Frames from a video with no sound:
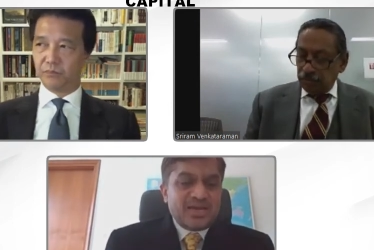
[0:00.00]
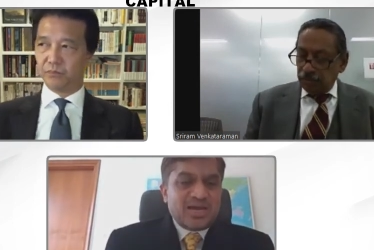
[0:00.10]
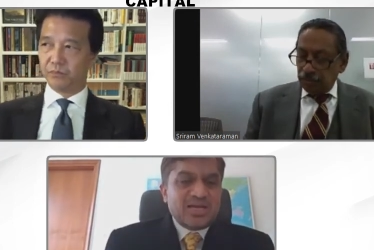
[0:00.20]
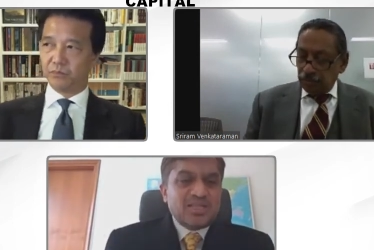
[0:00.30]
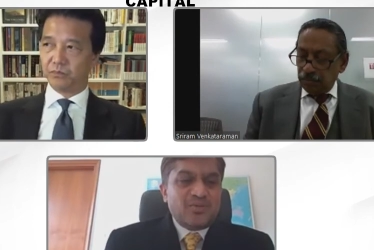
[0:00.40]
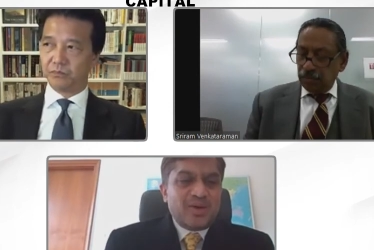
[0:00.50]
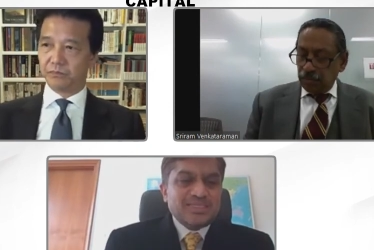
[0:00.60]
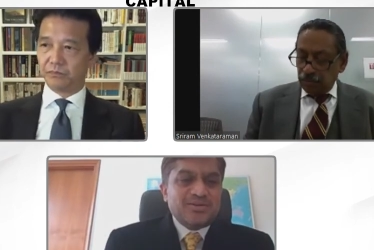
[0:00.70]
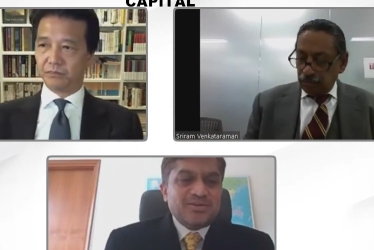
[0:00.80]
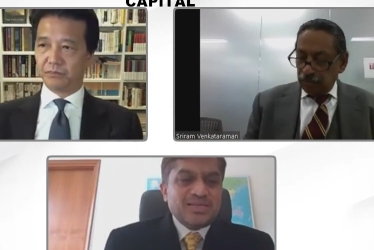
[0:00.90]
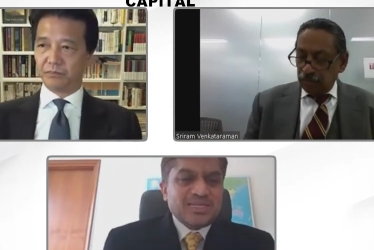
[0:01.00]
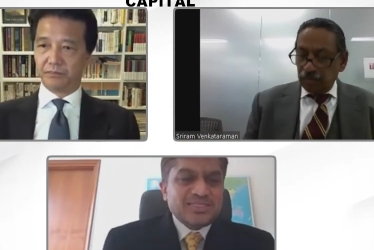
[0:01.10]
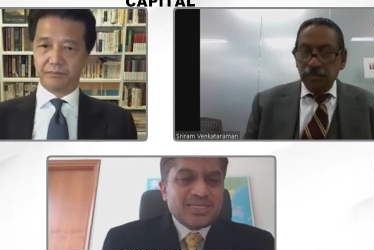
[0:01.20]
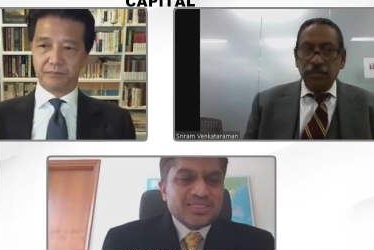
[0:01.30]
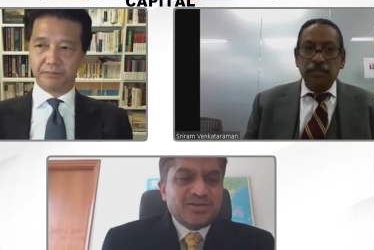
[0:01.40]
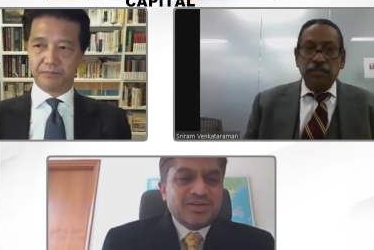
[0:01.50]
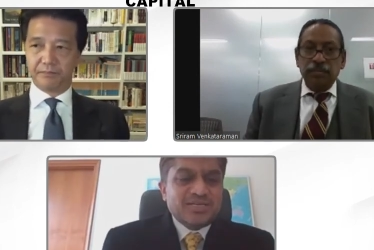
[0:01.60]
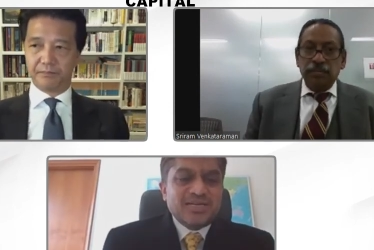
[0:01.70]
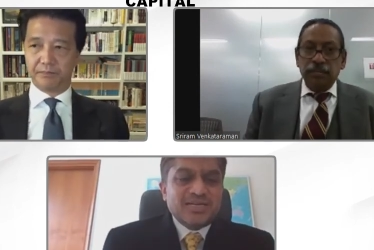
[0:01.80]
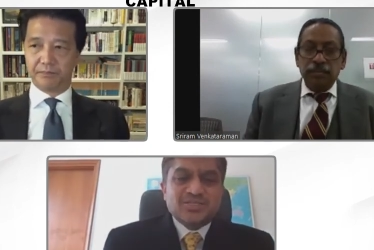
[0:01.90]
Speaker 1: Otherwise, the risk adjusted
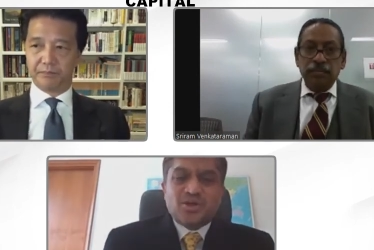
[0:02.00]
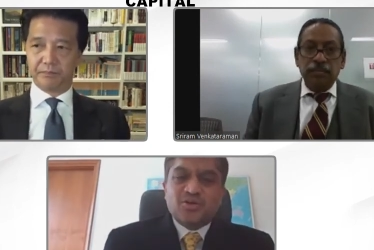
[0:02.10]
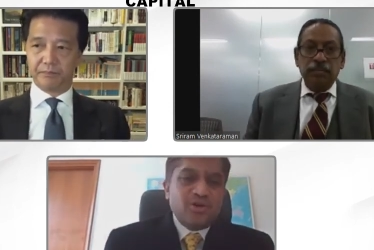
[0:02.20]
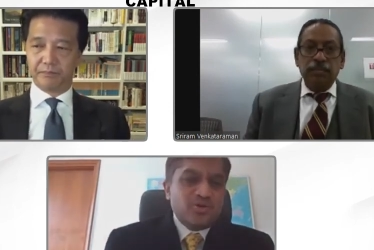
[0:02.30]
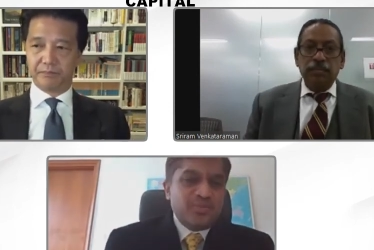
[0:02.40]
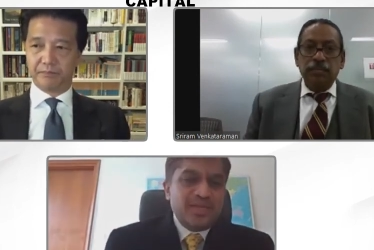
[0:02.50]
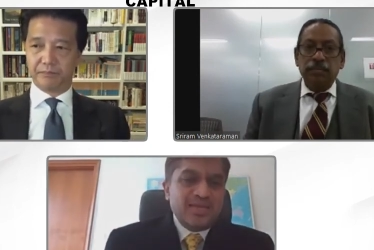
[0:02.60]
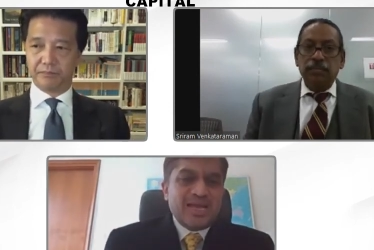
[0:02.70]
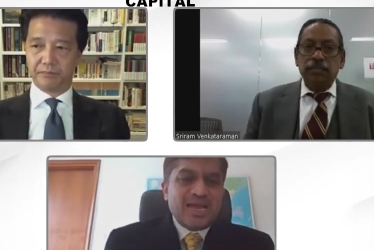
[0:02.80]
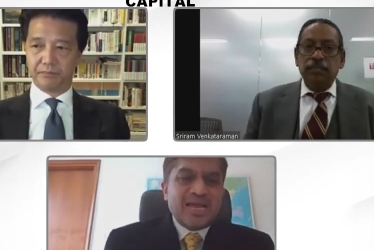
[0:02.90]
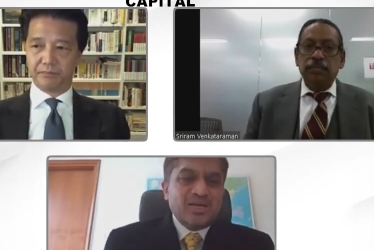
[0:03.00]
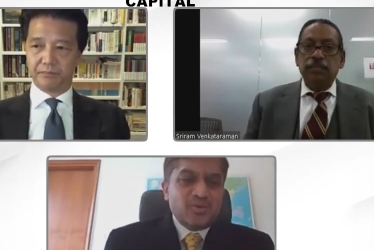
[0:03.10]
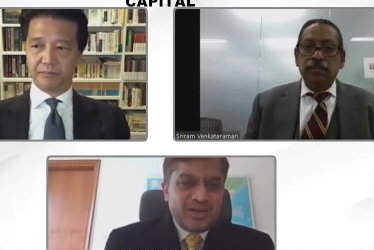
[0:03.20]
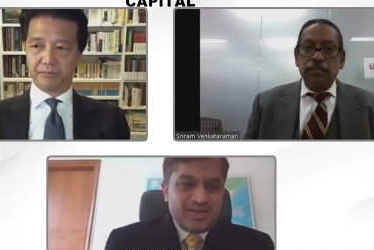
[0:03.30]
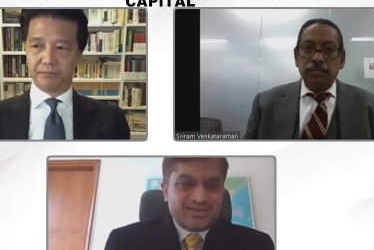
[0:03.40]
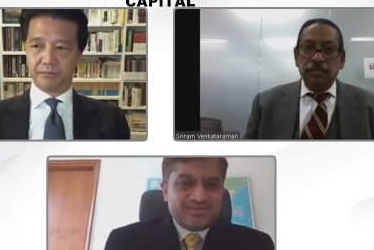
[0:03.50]
return is not going to be adequate.